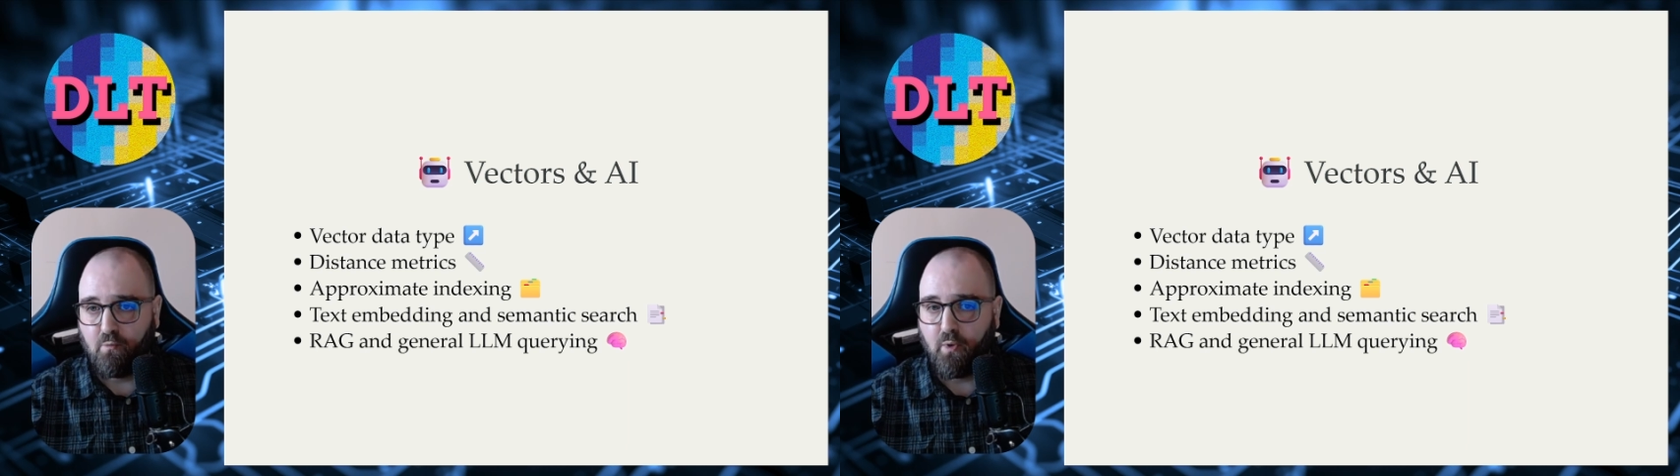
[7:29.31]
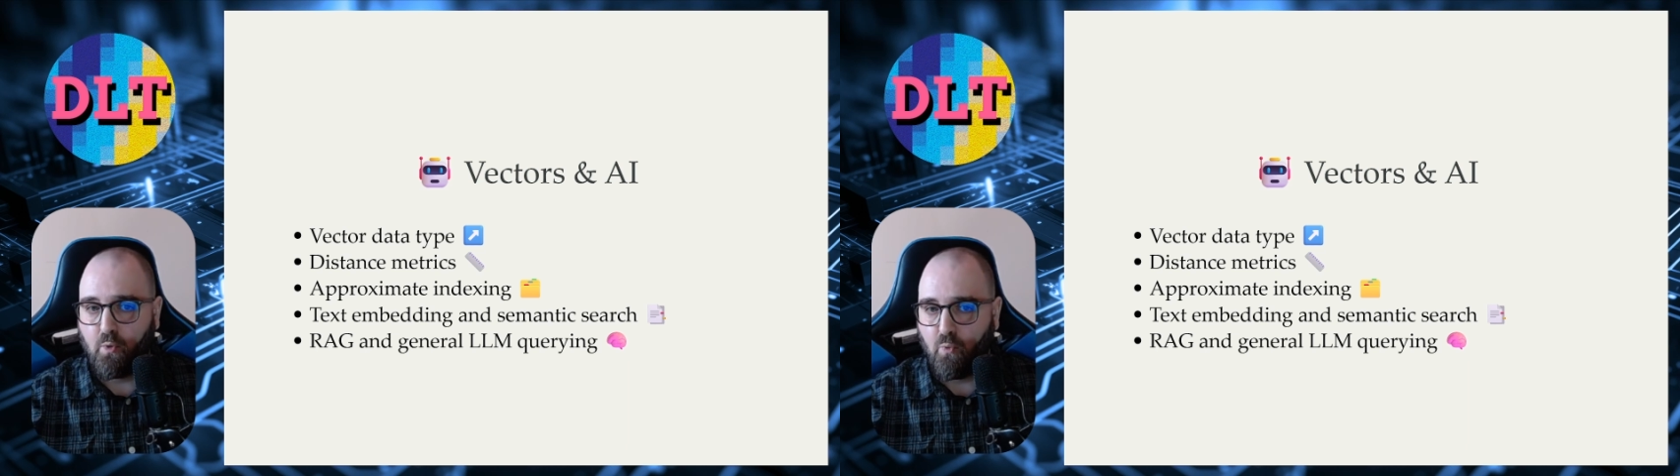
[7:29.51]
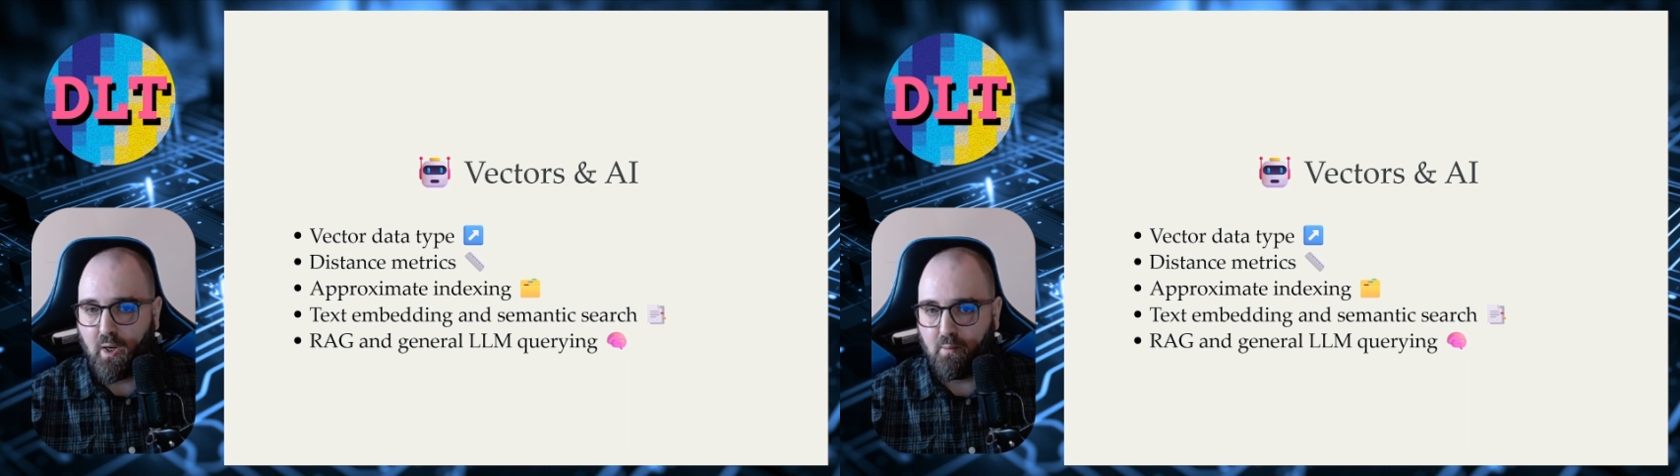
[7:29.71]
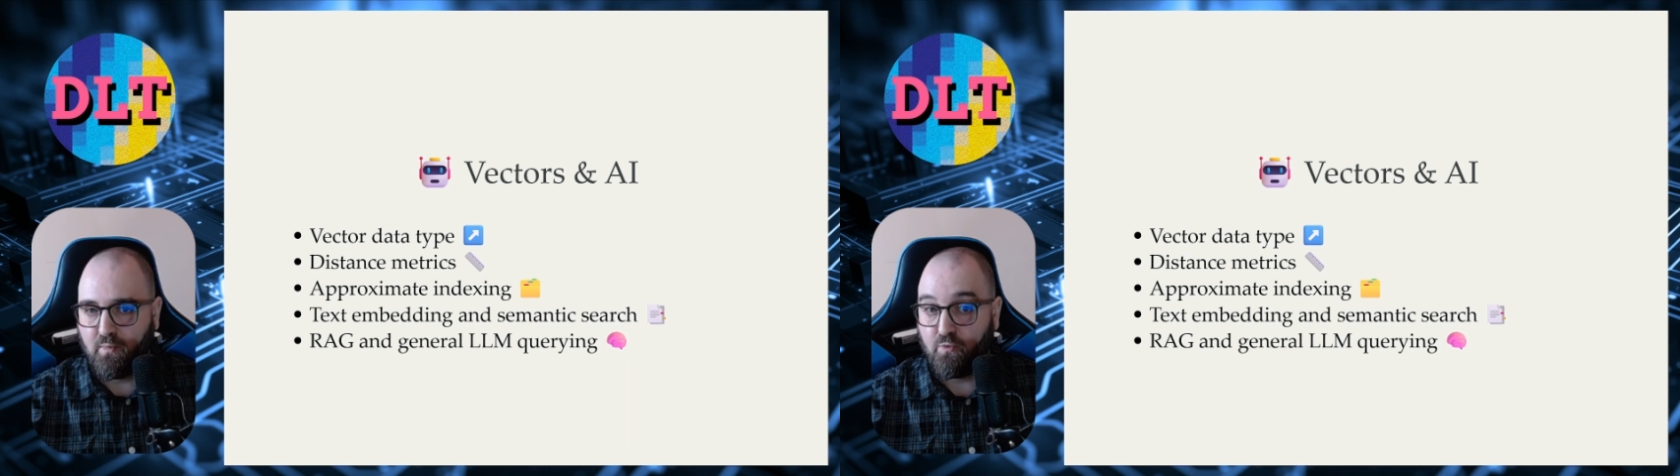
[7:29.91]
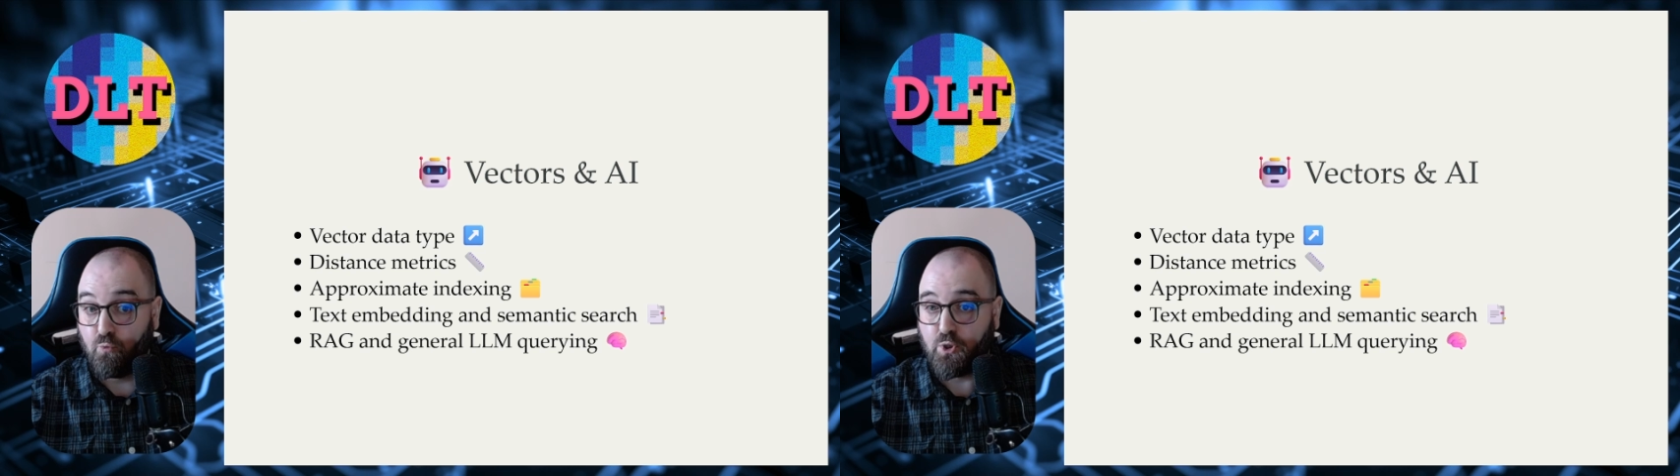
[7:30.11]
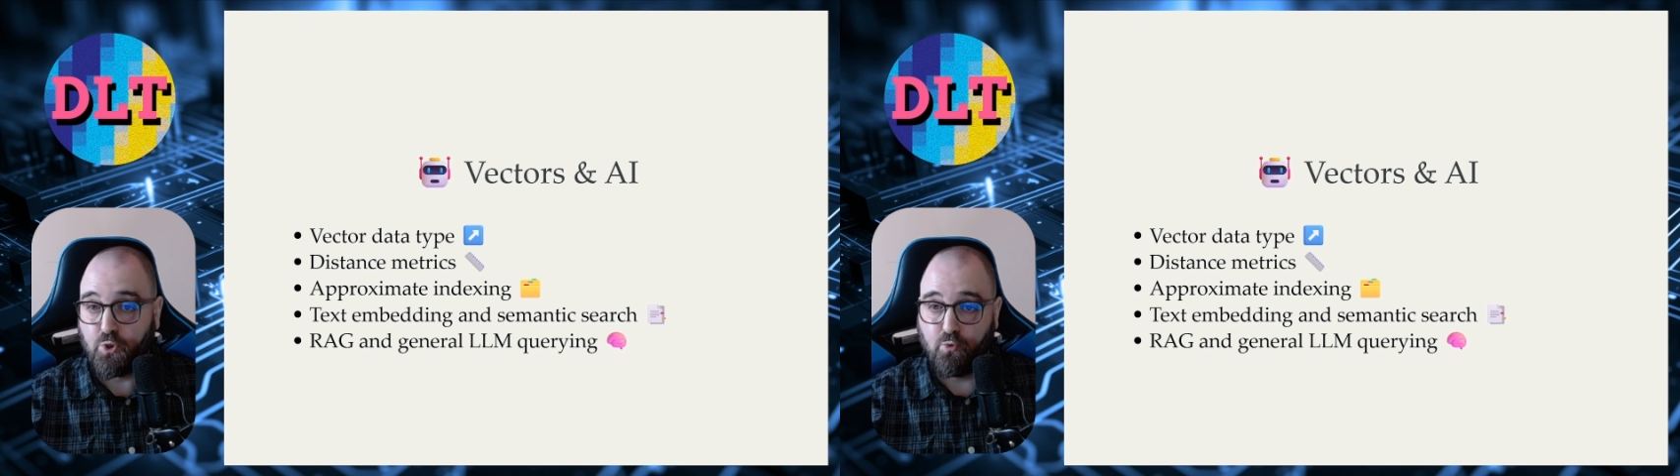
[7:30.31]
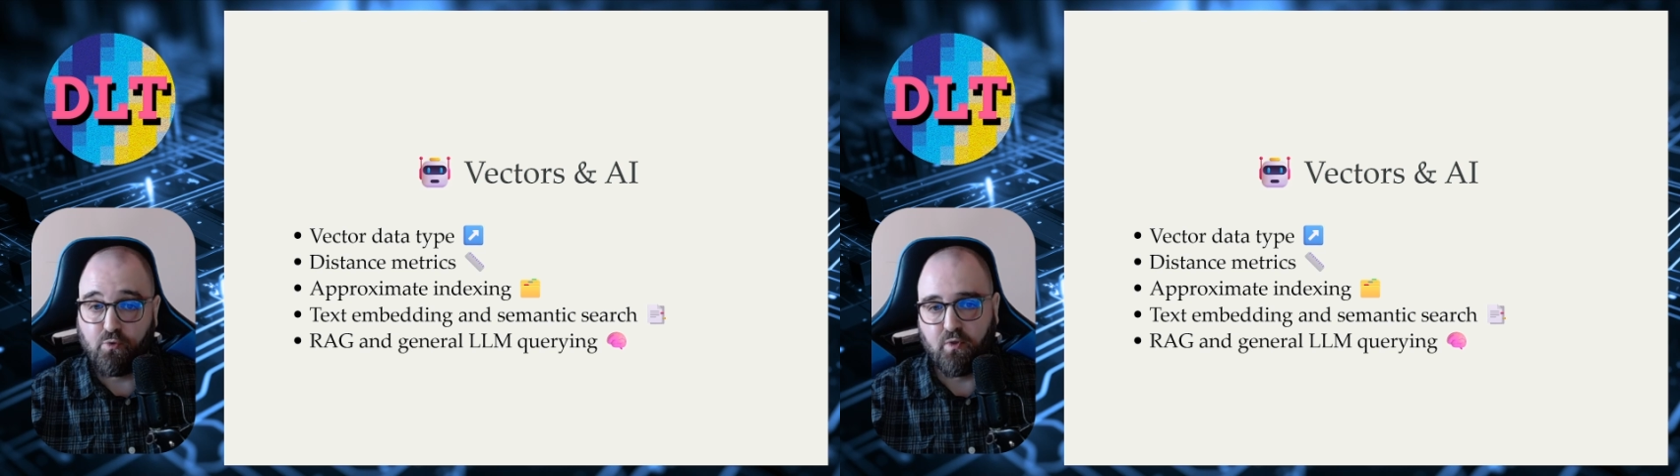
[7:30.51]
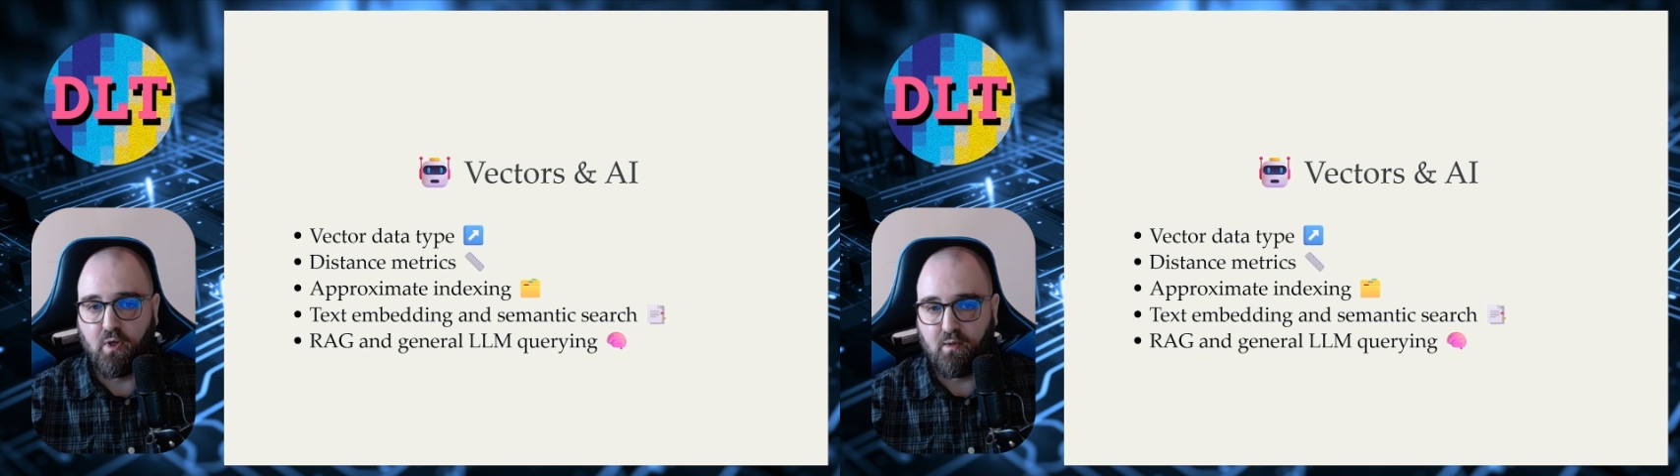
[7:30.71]
requirements we should
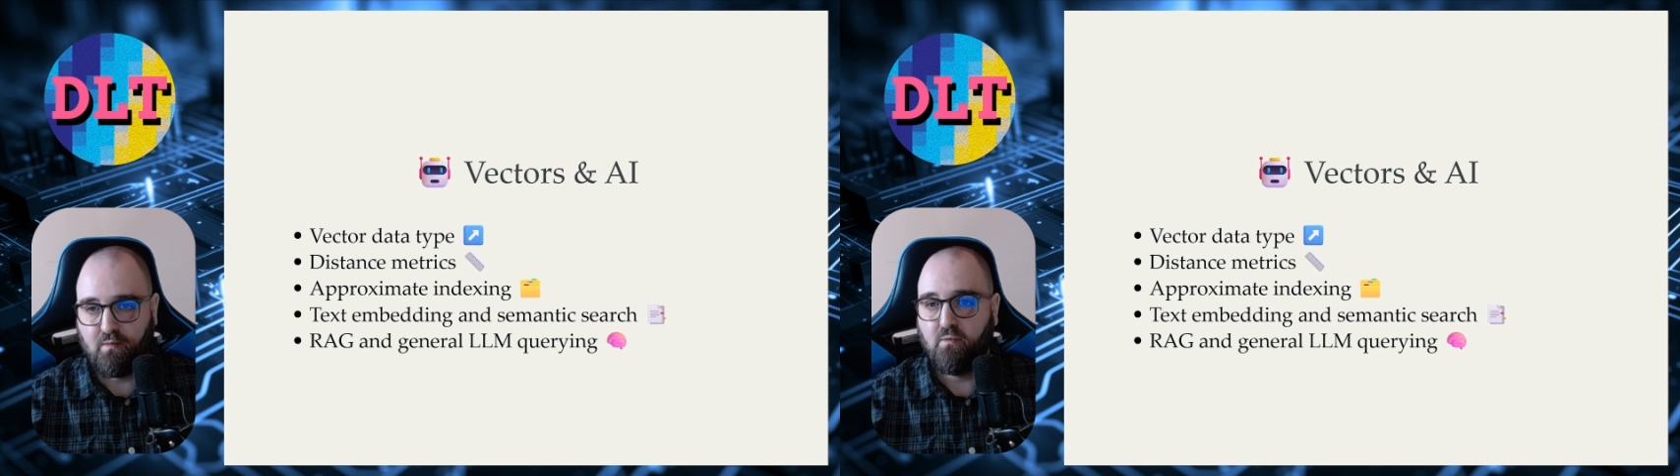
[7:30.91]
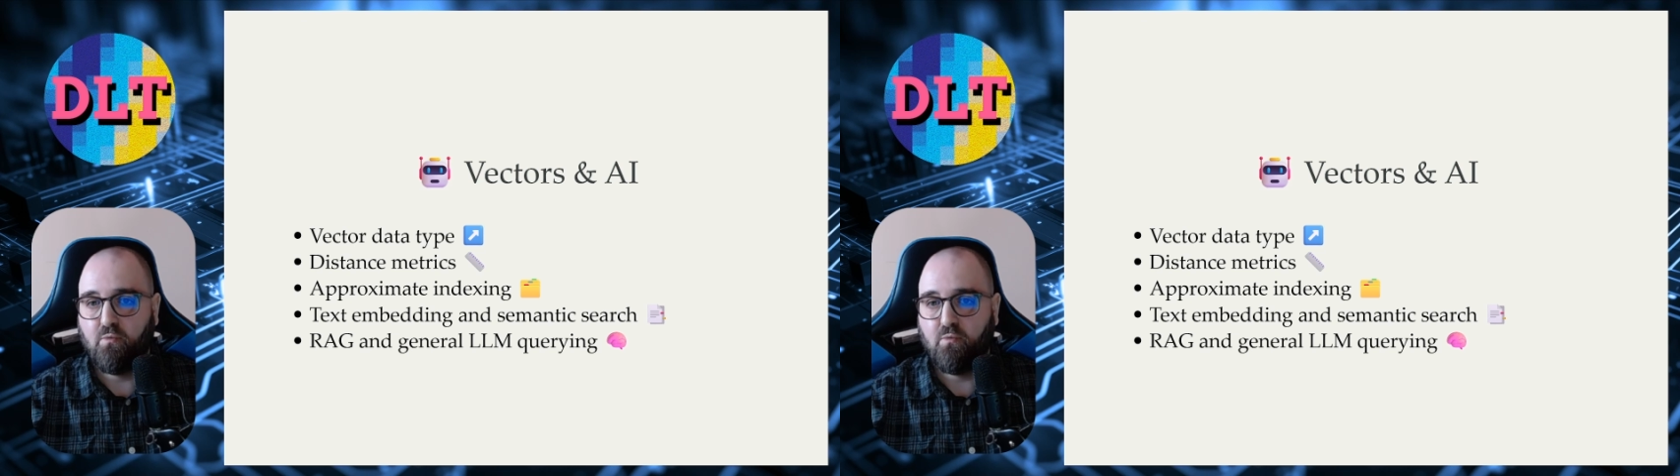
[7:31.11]
set